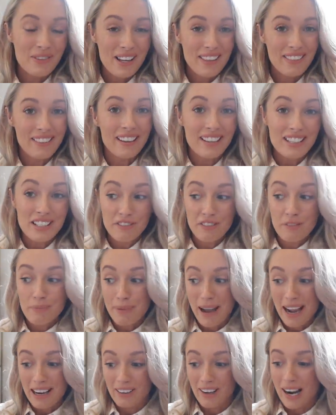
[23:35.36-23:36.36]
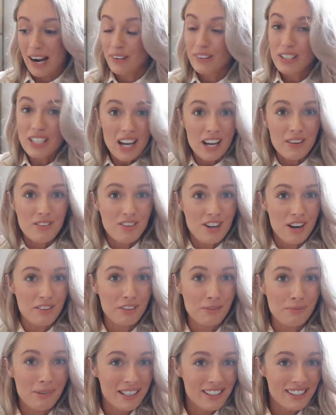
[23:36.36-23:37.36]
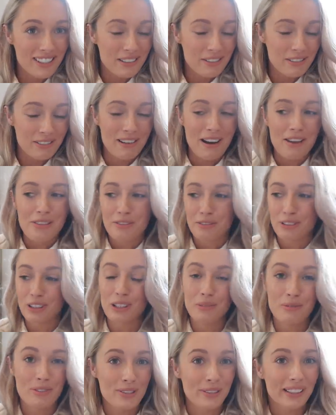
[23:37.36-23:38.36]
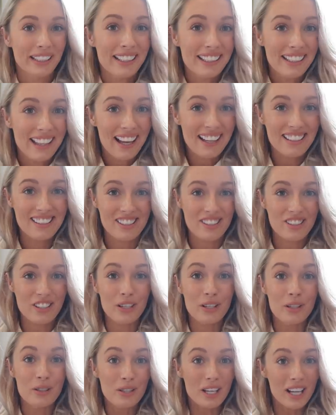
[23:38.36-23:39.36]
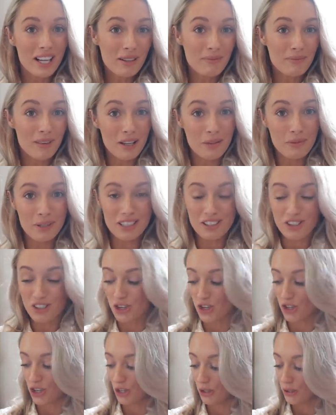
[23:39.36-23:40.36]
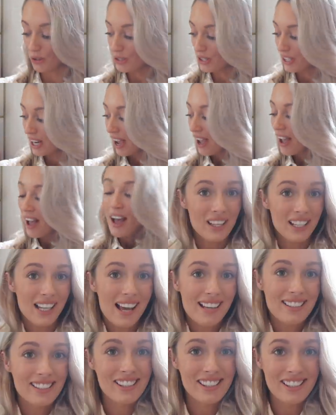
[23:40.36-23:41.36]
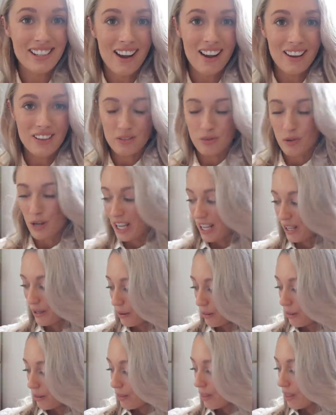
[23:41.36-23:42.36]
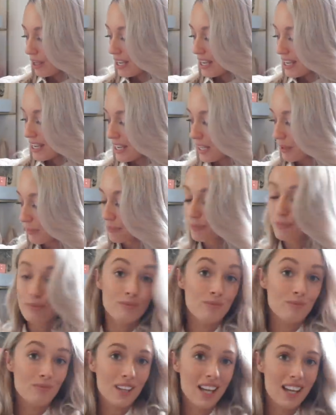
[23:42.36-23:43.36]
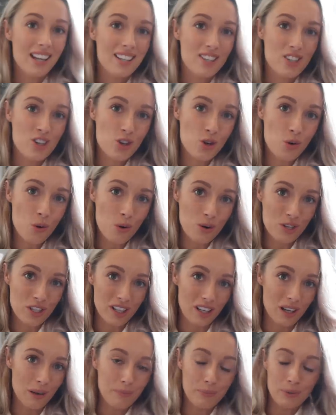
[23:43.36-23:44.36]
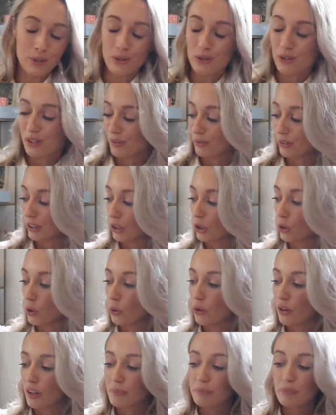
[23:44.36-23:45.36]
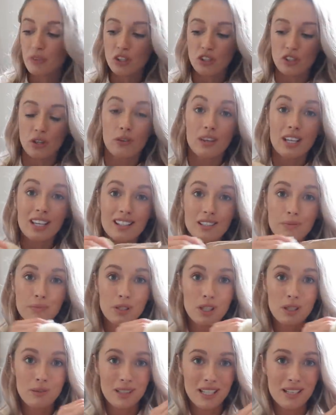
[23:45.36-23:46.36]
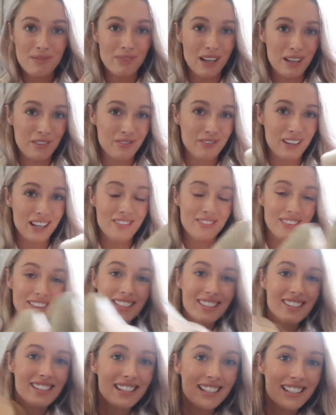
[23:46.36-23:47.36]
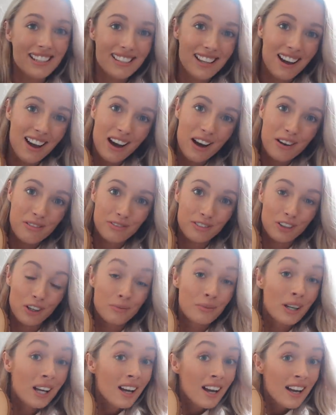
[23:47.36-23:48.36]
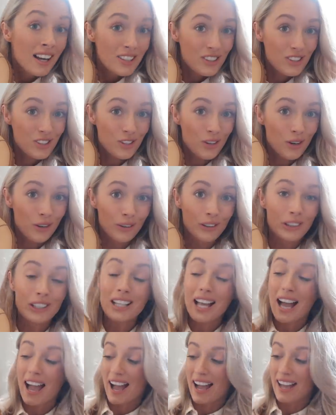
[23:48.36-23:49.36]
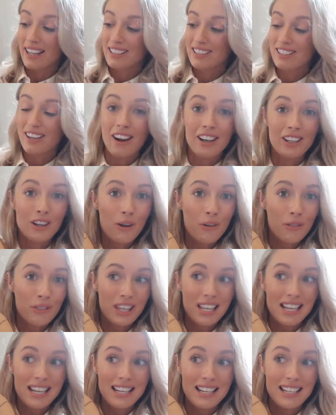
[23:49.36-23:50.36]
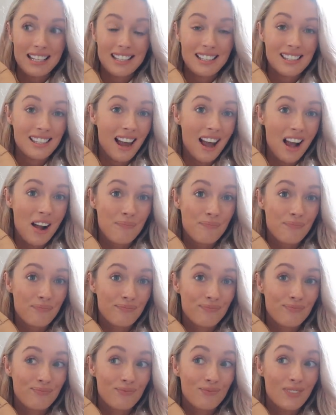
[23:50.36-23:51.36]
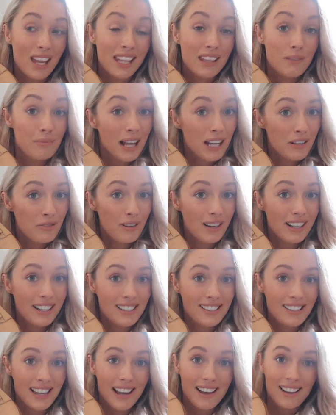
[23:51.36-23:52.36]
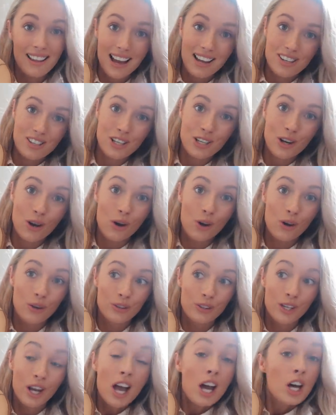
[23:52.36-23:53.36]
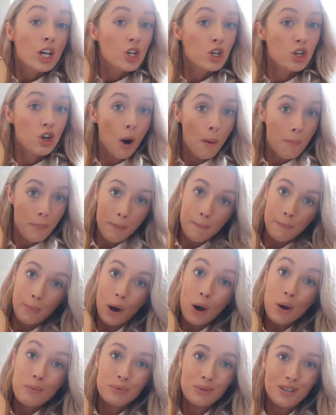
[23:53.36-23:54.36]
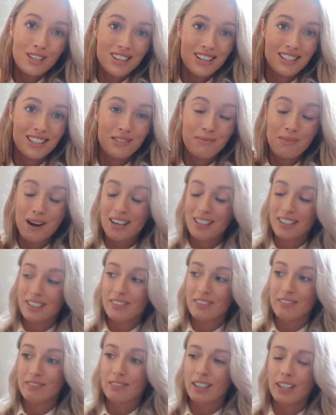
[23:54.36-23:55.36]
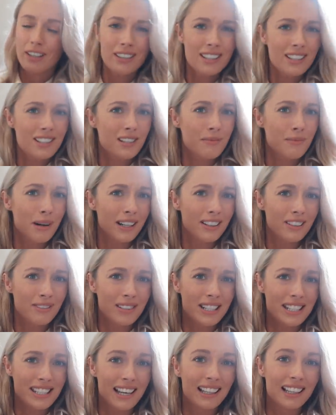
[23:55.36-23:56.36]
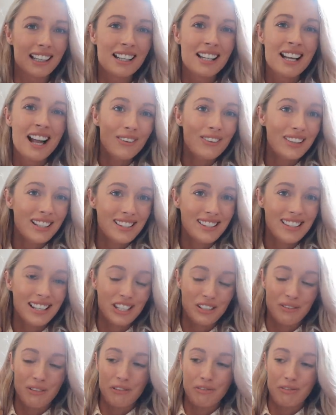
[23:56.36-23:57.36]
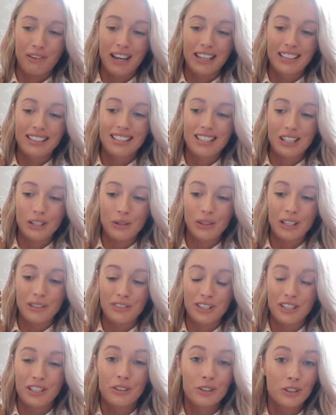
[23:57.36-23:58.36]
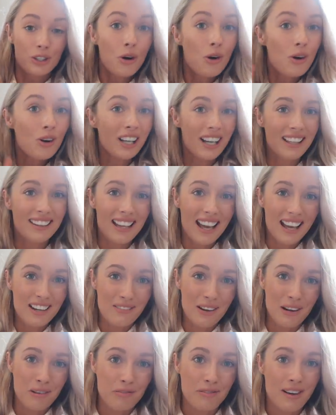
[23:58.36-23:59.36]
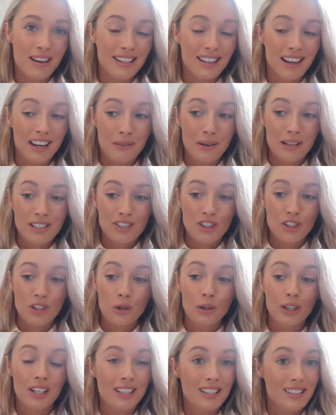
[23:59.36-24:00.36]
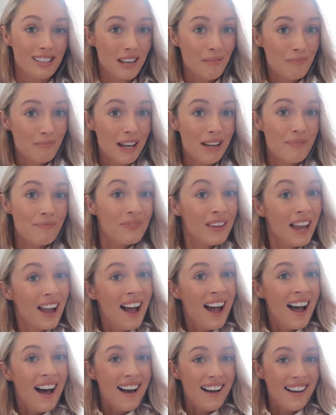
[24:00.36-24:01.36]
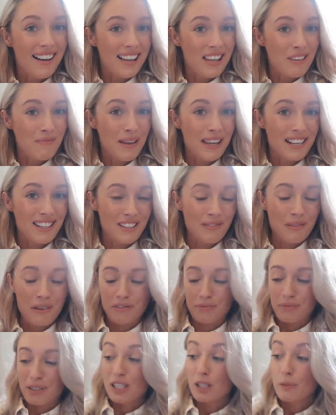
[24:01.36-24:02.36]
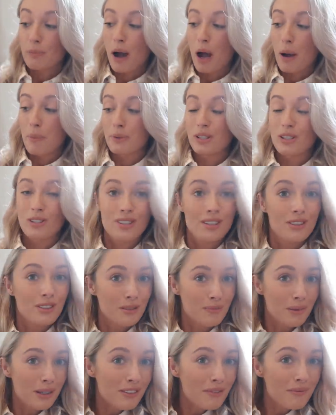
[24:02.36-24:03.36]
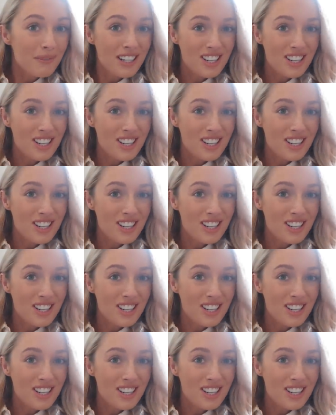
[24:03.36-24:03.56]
with a different background. I've shuffled myself around the room so I can get to my winter shoes. Let's start with the shorter boots, I'm going to call them. So these are probably my favorites. These are from Sorrel, and I got these on the Black Friday sale, actually, on Shop Bop, which is an American, I think it's an American retailer. Got these sent to my friend who lives in New York, and then when Freddie and I went to New York in December, I picked them up from his apartment. So it was a bit of a